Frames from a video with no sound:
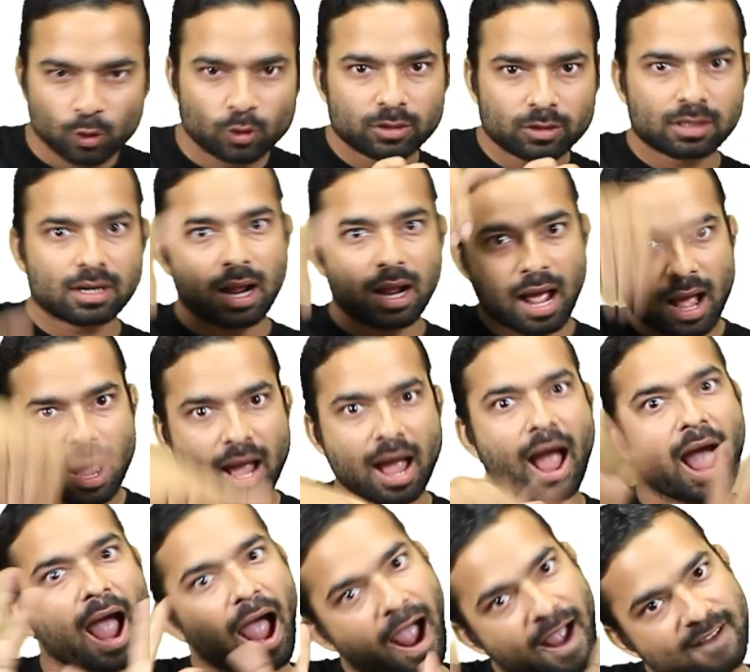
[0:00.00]
Using
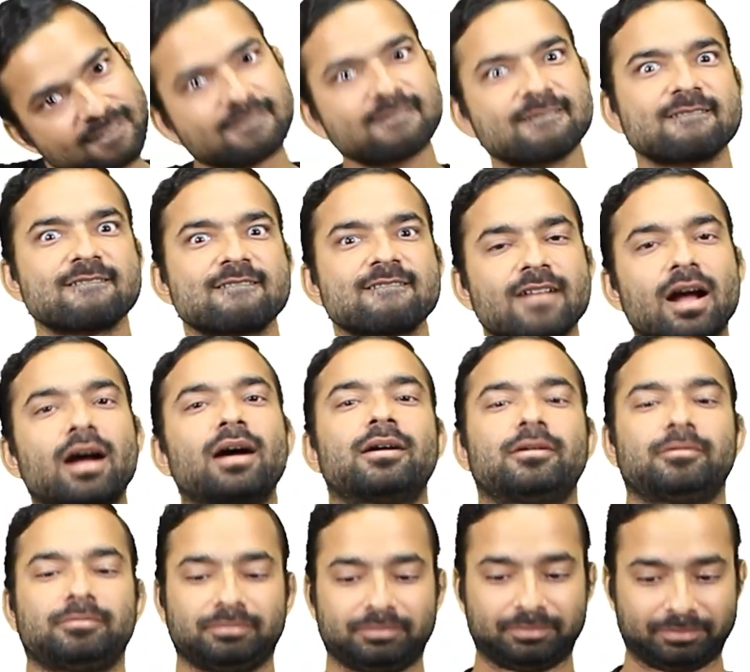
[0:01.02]
the vessel,
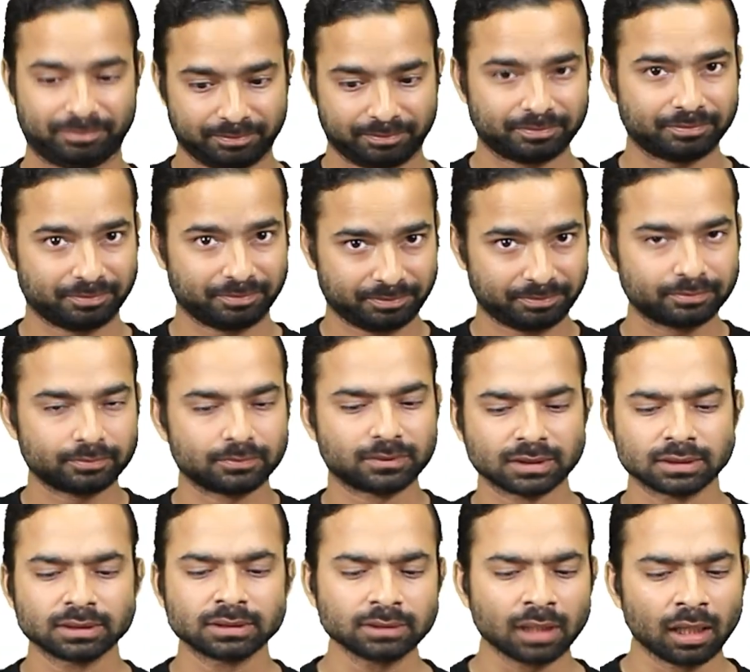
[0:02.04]

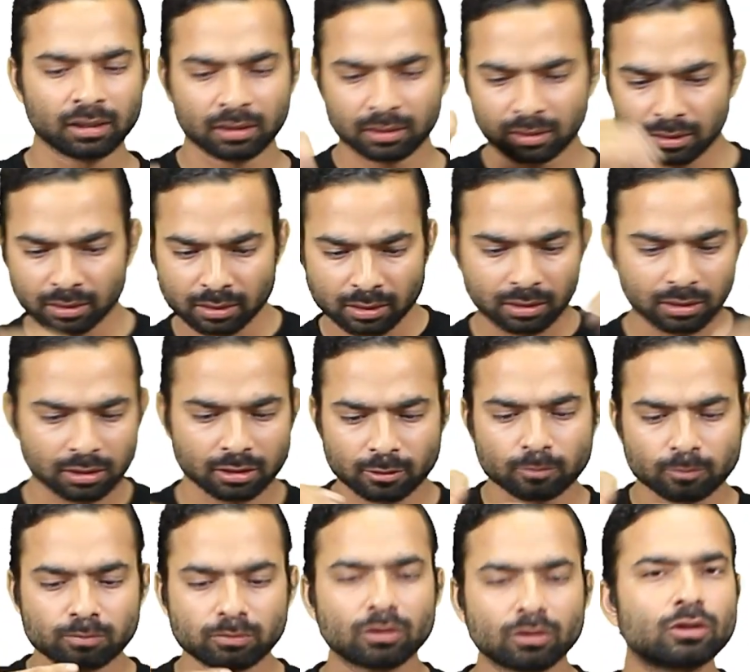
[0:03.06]
gradually and slowly pour
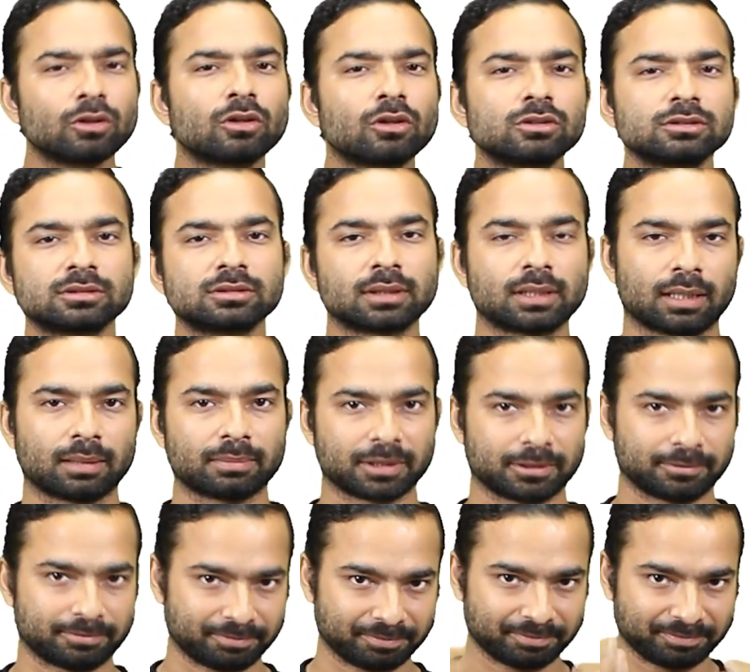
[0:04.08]
50 ml of
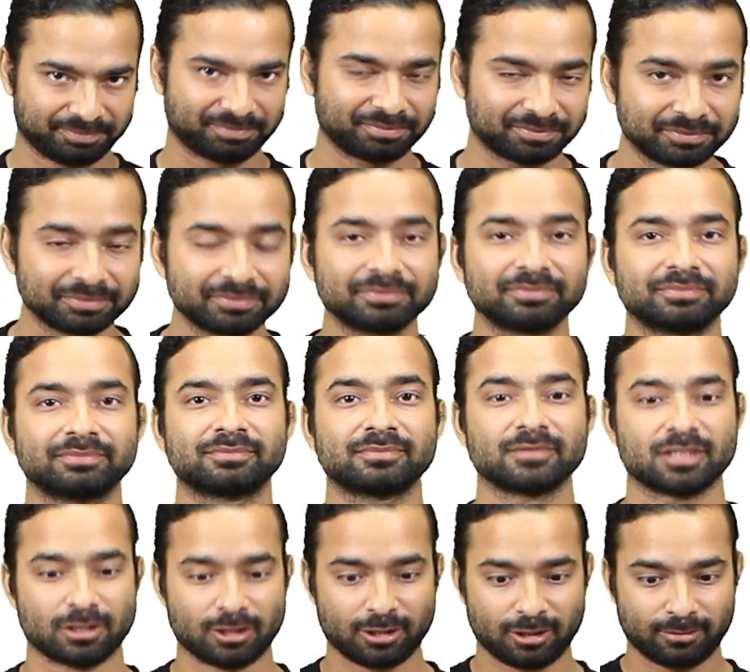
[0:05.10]
water at a
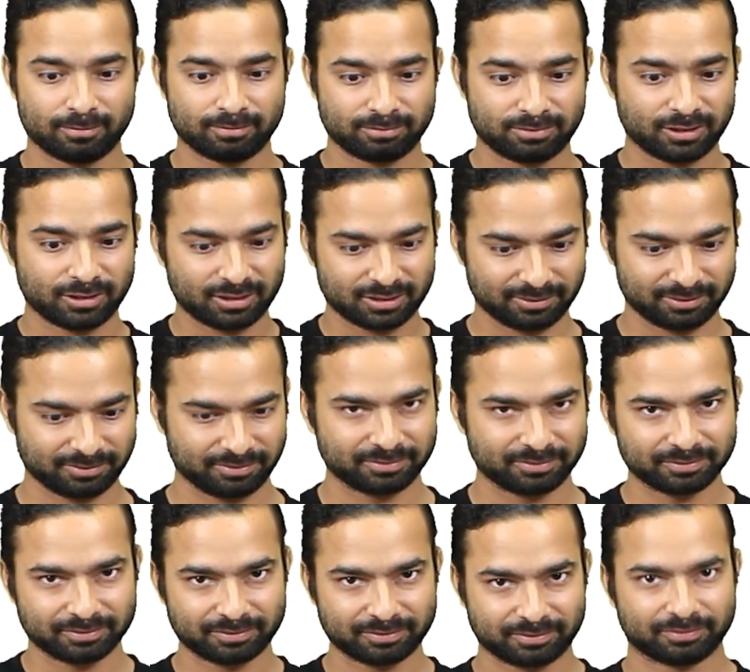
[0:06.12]
time into the center
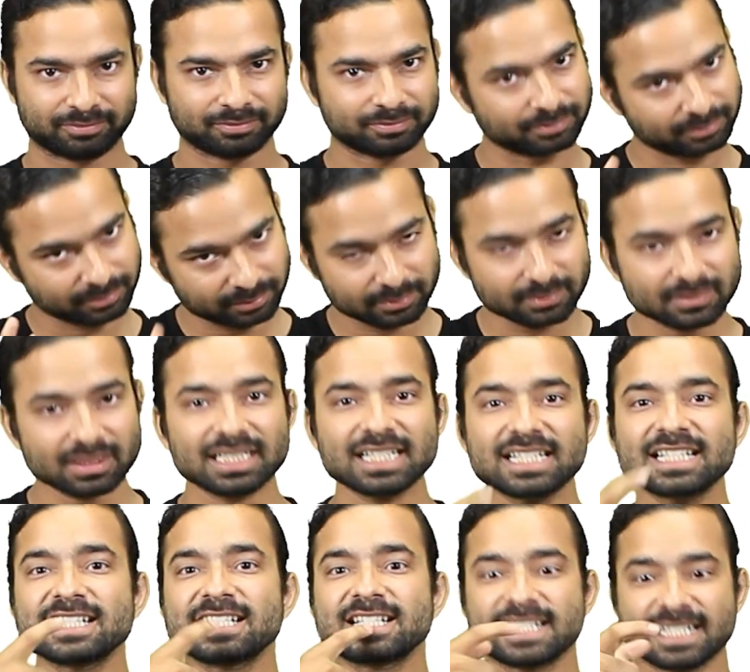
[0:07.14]
of the nappy or
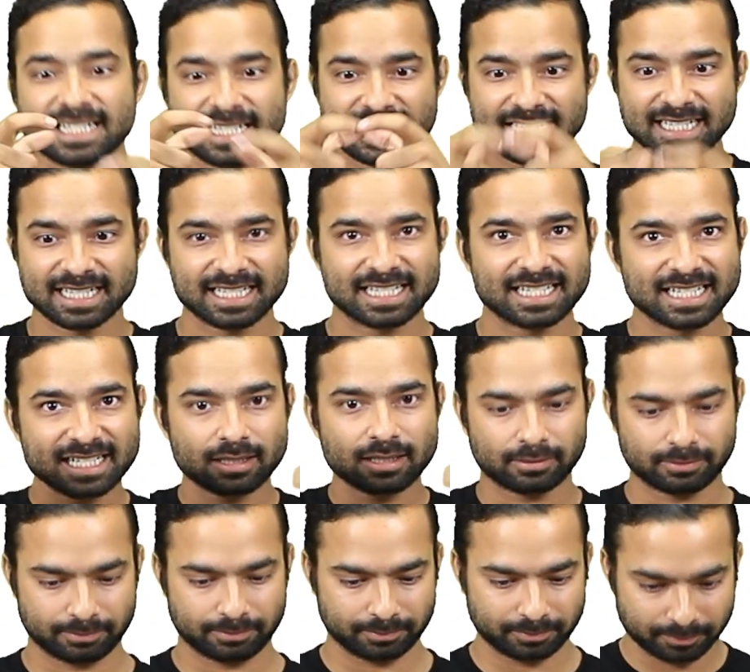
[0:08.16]
diaper until
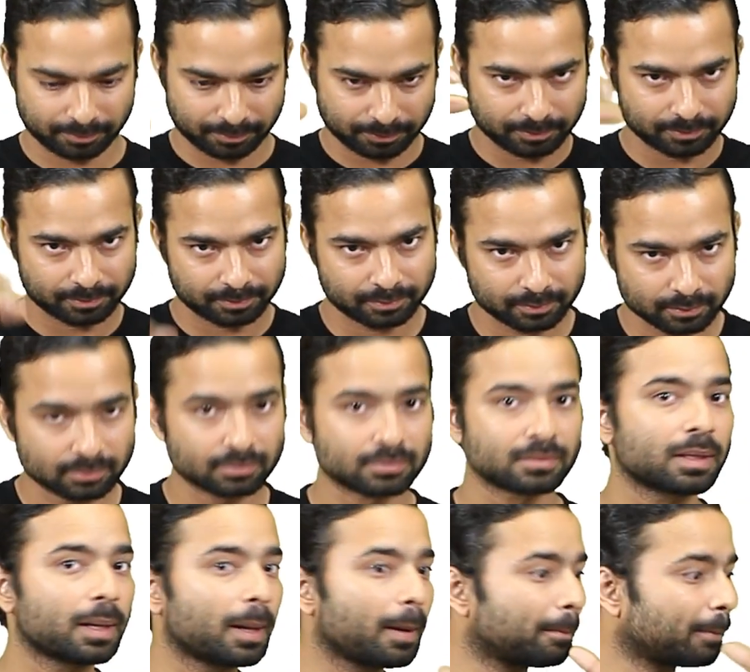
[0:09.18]
it appears
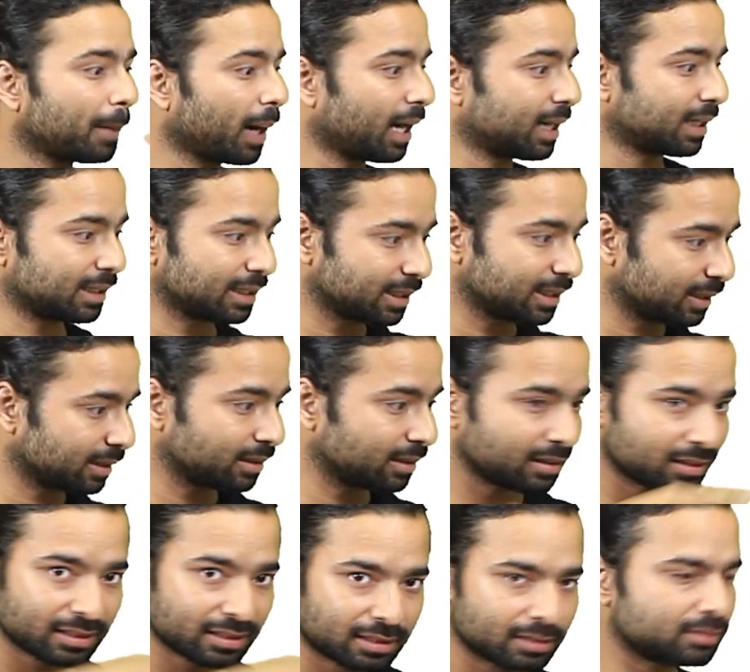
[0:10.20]
saturated.
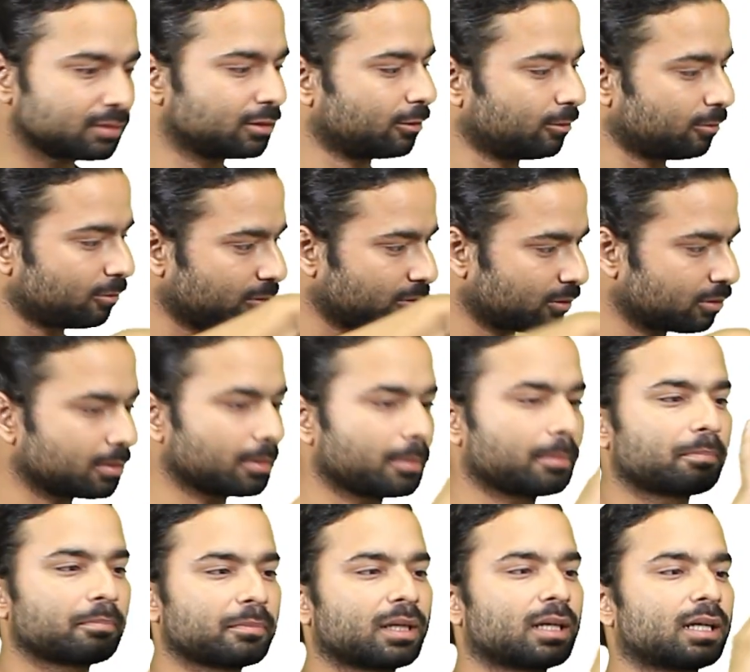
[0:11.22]
Record
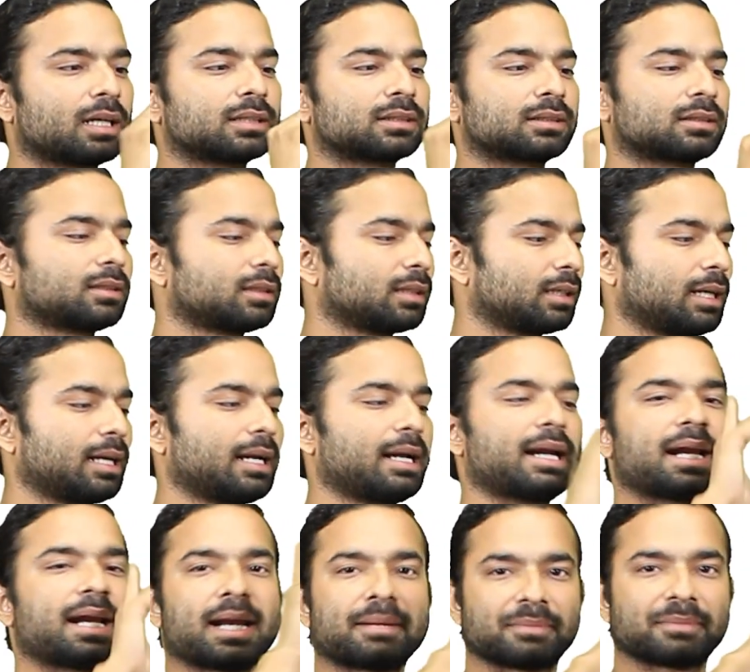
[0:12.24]
each 50 ml
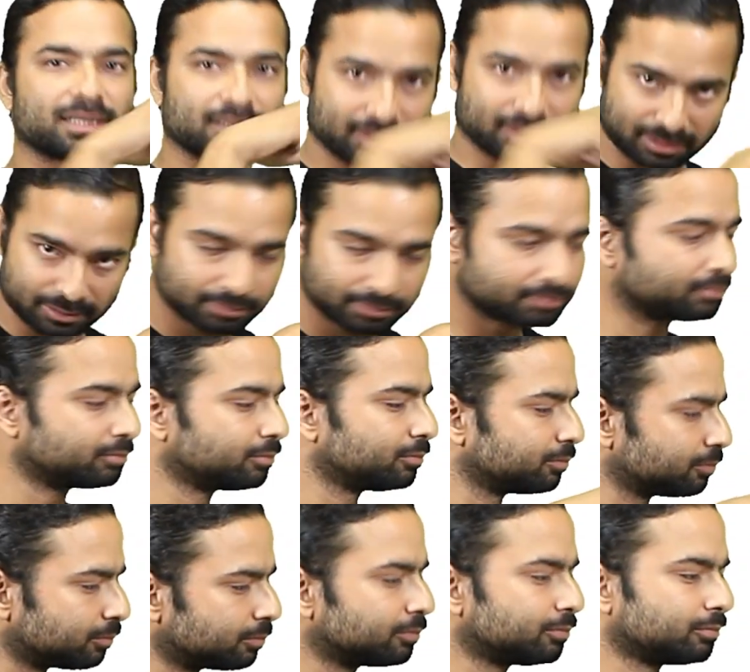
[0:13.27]
addition as you go
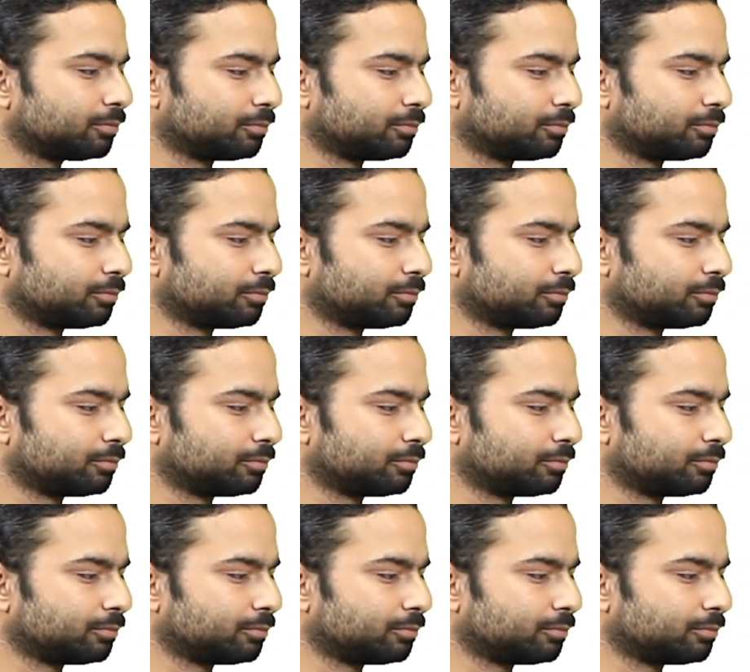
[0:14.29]
along.